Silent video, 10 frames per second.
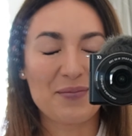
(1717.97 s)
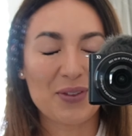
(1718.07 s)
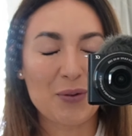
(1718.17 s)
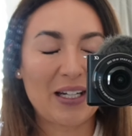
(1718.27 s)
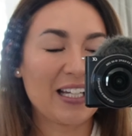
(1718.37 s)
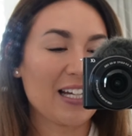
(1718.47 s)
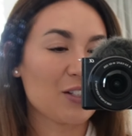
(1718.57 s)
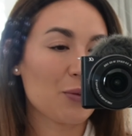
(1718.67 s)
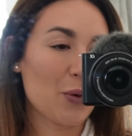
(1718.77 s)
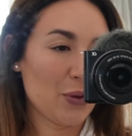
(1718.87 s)
we didn't get
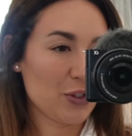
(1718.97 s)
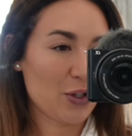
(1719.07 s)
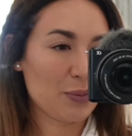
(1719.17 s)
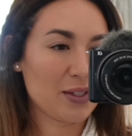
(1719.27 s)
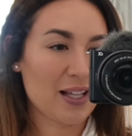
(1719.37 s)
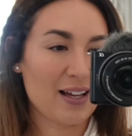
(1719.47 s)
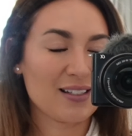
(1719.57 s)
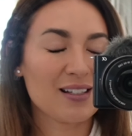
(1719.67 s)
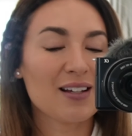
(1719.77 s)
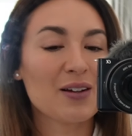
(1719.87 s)
to all the shops
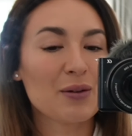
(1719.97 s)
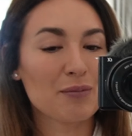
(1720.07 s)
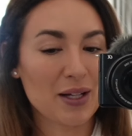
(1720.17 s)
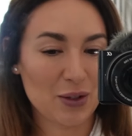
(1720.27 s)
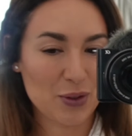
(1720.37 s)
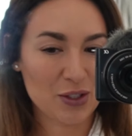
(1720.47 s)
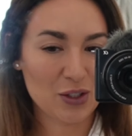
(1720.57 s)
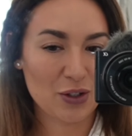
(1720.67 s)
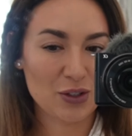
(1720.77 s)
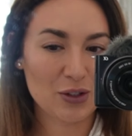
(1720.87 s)
that Bella wanted to
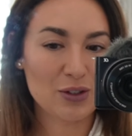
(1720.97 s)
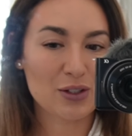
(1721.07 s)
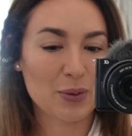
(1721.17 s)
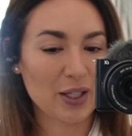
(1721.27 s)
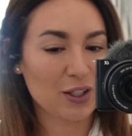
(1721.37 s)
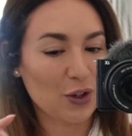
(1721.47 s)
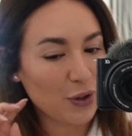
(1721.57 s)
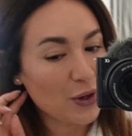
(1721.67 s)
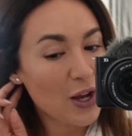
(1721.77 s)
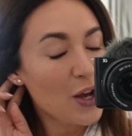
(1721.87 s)
go to, so we're going to
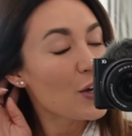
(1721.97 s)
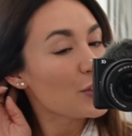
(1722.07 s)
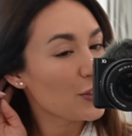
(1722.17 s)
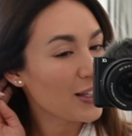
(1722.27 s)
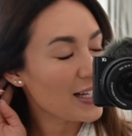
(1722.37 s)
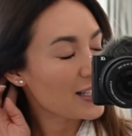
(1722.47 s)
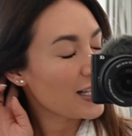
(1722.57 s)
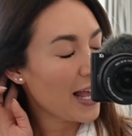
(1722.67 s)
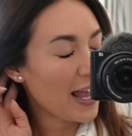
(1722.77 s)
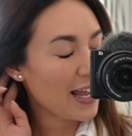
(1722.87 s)
go do that
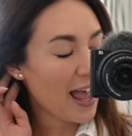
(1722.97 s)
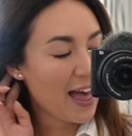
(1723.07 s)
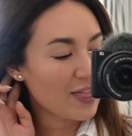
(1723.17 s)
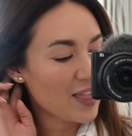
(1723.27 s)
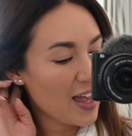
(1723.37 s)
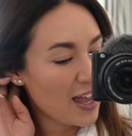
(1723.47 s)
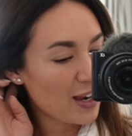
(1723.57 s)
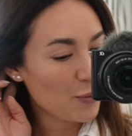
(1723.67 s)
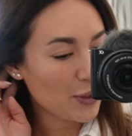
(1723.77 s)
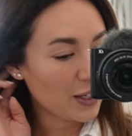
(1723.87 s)
today, and
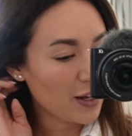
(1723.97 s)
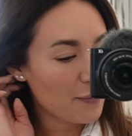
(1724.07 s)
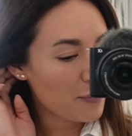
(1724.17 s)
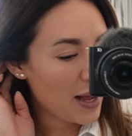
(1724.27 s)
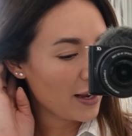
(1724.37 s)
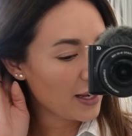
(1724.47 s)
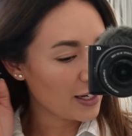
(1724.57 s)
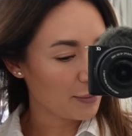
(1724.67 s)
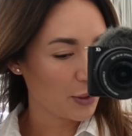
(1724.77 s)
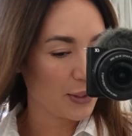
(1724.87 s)
then we're going to come back and
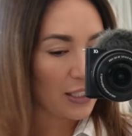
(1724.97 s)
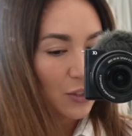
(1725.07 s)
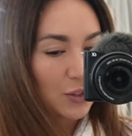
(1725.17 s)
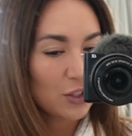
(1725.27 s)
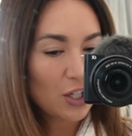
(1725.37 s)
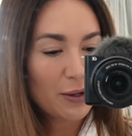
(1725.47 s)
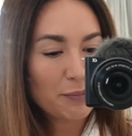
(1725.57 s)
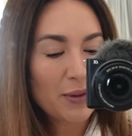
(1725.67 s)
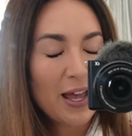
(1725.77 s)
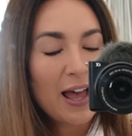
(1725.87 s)
I'm going to
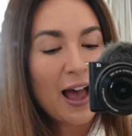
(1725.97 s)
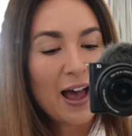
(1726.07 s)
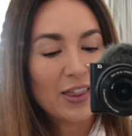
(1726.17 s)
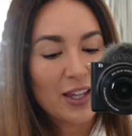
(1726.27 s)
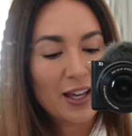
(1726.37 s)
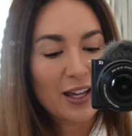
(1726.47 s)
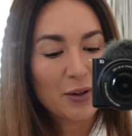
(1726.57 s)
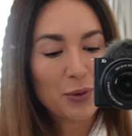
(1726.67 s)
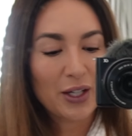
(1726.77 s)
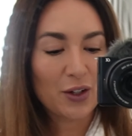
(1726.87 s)
gym, and
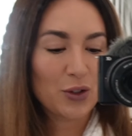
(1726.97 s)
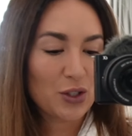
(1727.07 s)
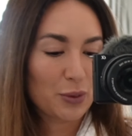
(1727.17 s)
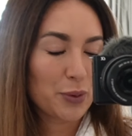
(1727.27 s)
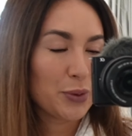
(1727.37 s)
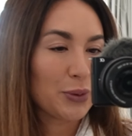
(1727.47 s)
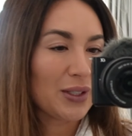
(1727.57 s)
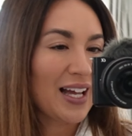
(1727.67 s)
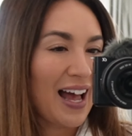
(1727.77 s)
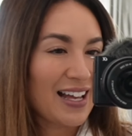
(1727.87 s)
then we're going to go to the pool
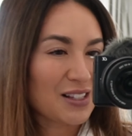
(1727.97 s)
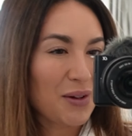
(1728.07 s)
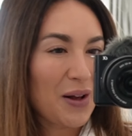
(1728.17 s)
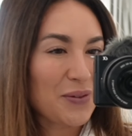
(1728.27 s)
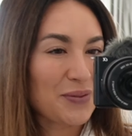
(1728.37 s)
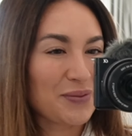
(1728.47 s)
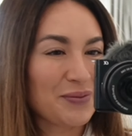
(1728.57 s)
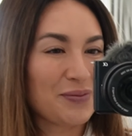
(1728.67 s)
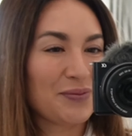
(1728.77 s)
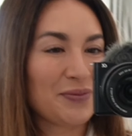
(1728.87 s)
as
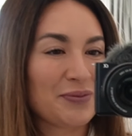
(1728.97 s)
well.